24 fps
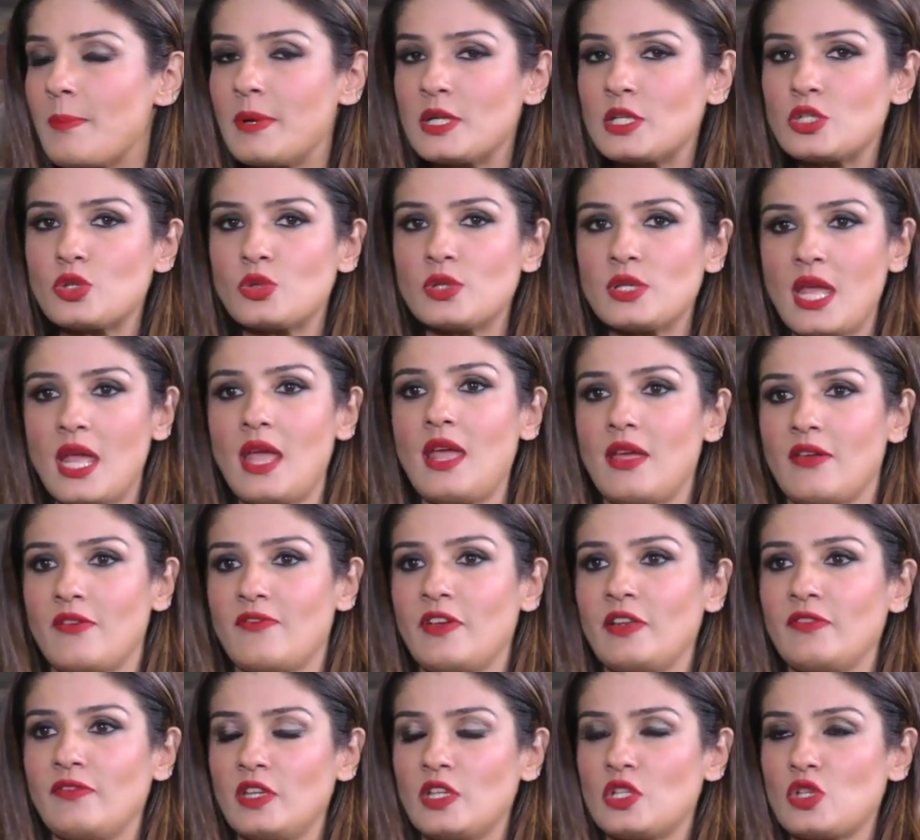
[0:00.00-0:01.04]
But today,
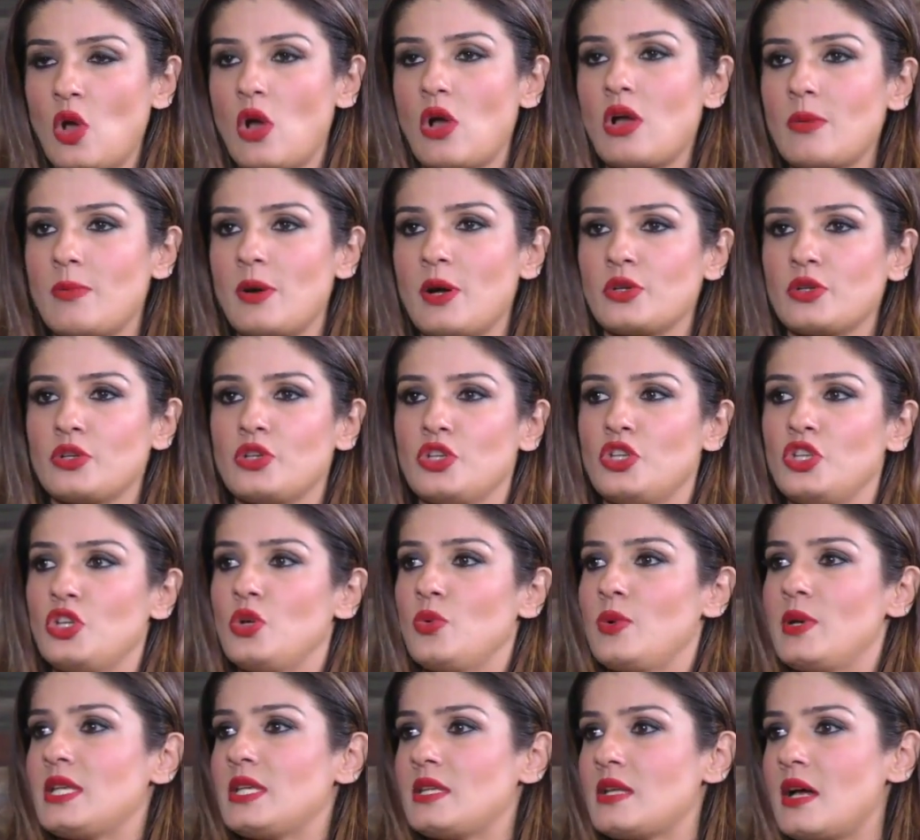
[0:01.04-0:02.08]
when we talk about a
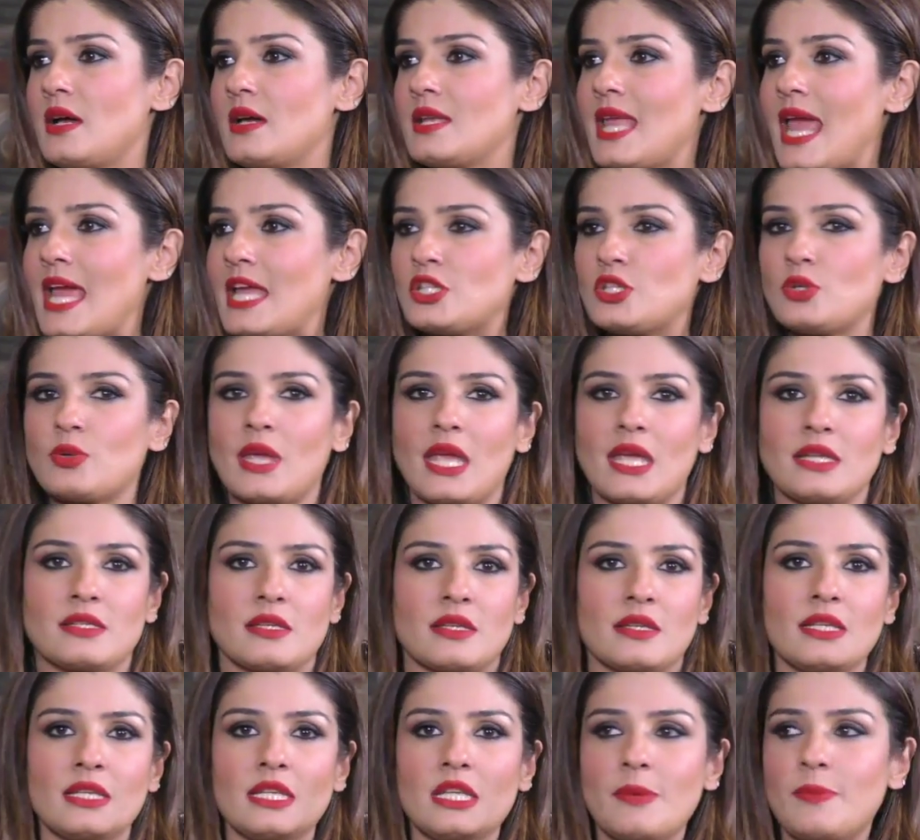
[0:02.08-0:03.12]
new India, an
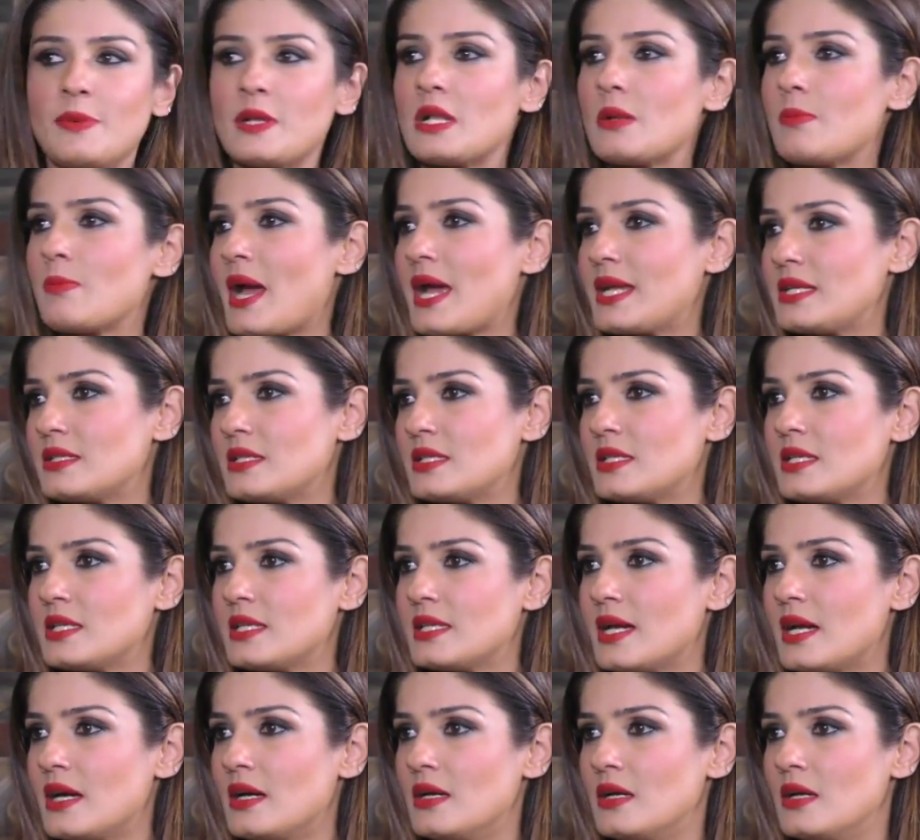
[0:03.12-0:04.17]
educated, liberal-minded
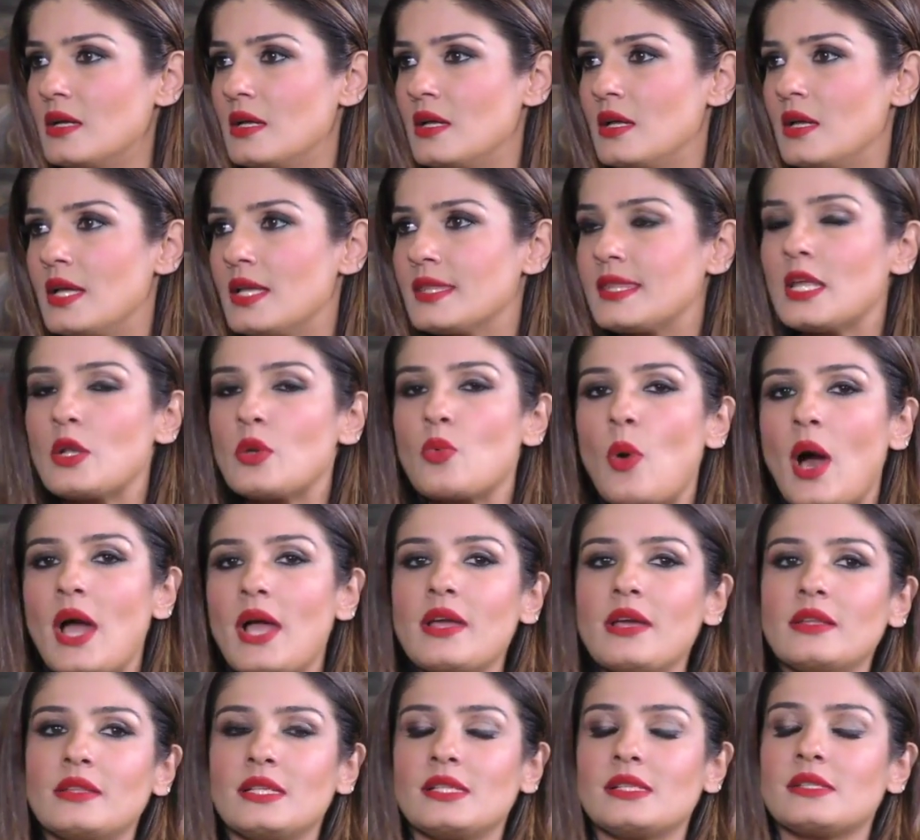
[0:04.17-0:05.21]
India, then why
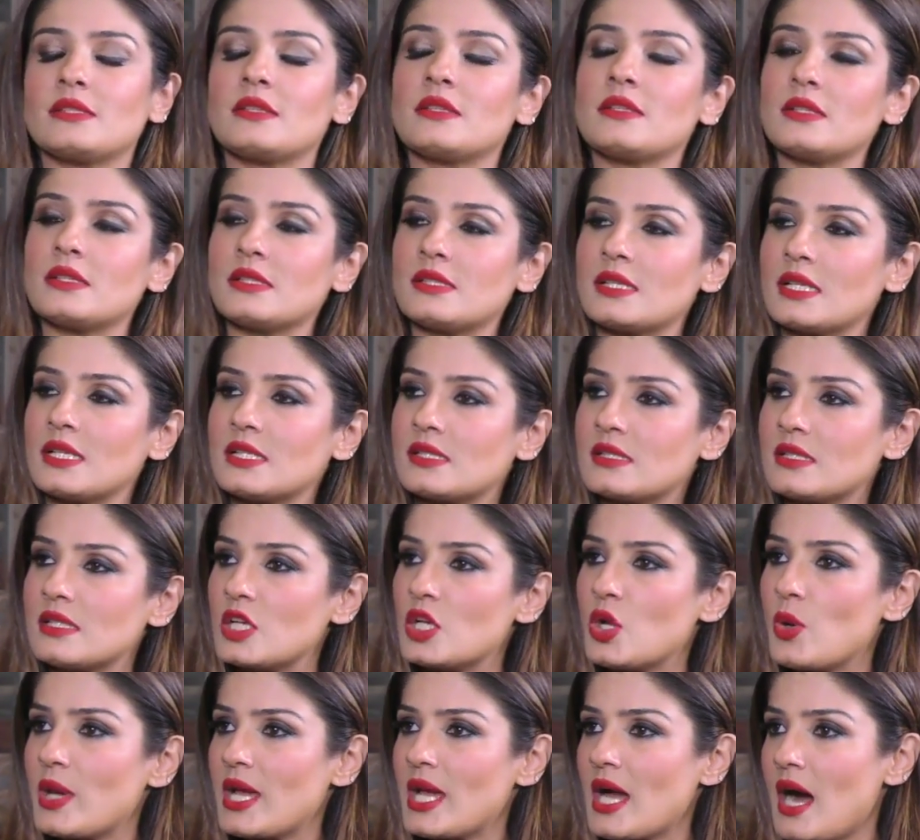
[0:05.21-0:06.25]
are these statistics still
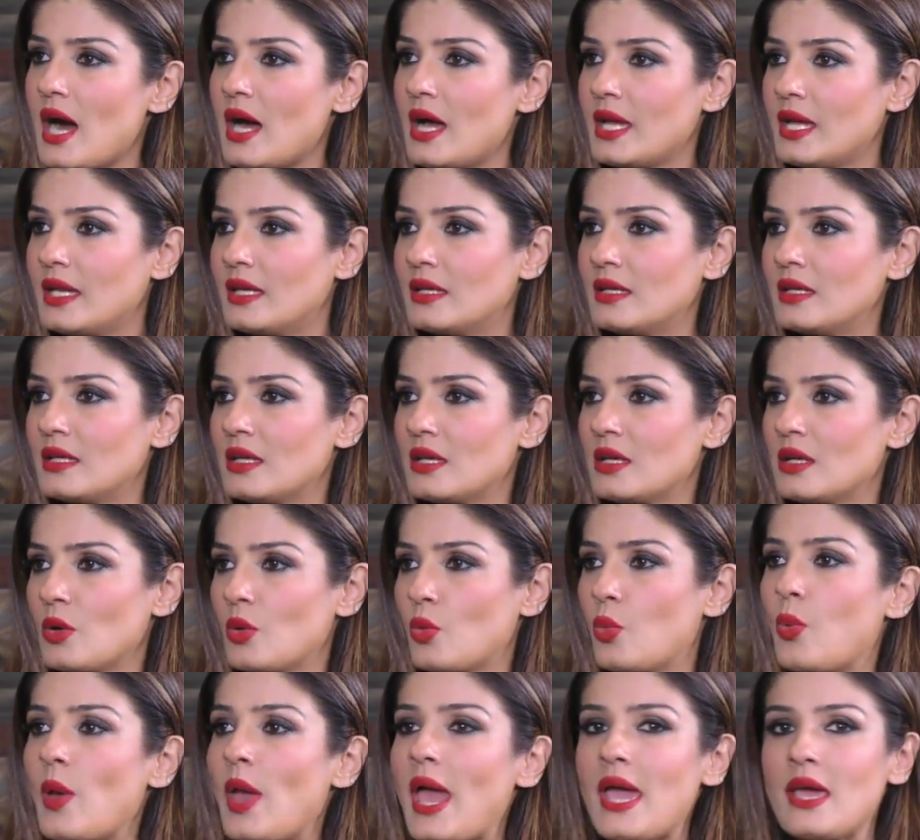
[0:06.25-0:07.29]
going high?
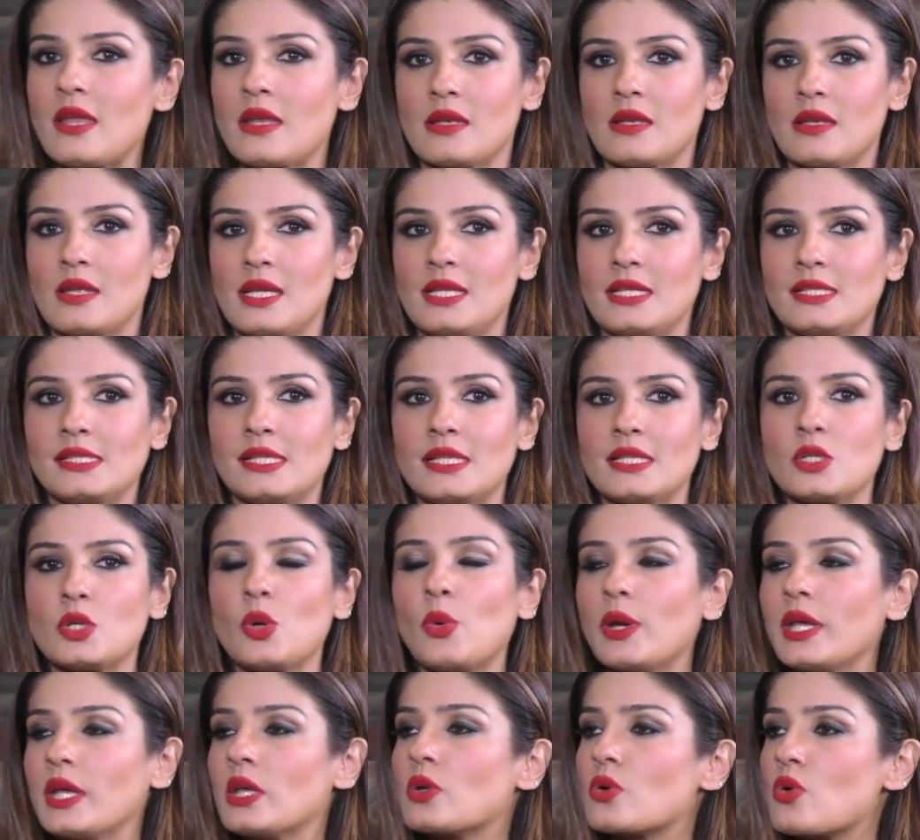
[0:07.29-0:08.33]
Where is it
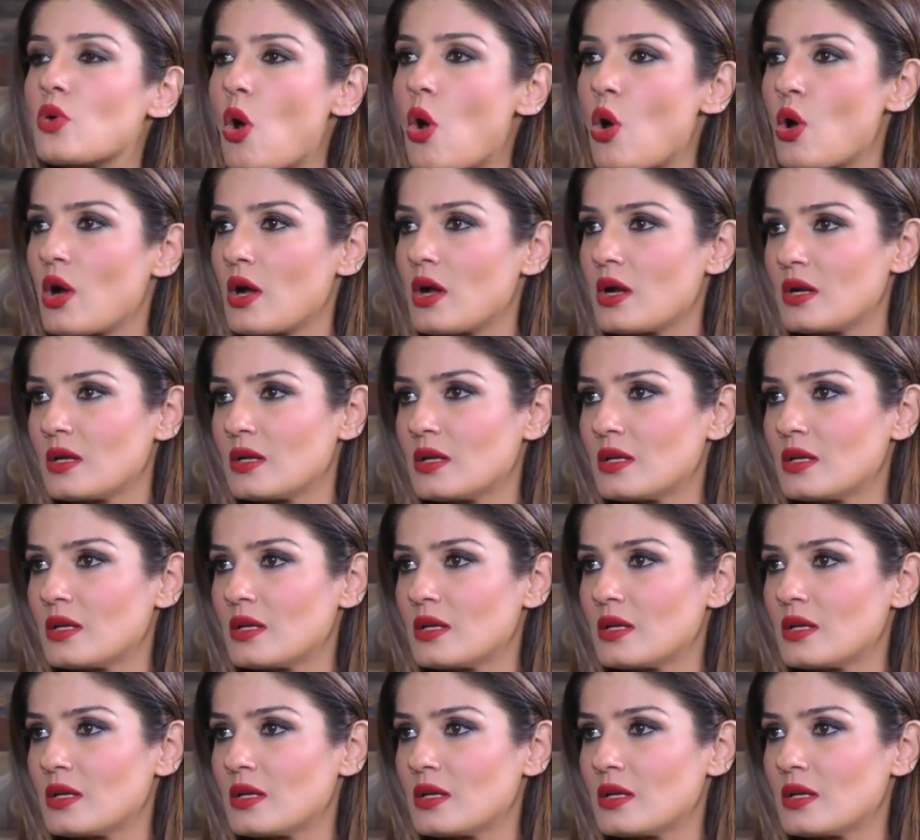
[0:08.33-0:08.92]
going wrong?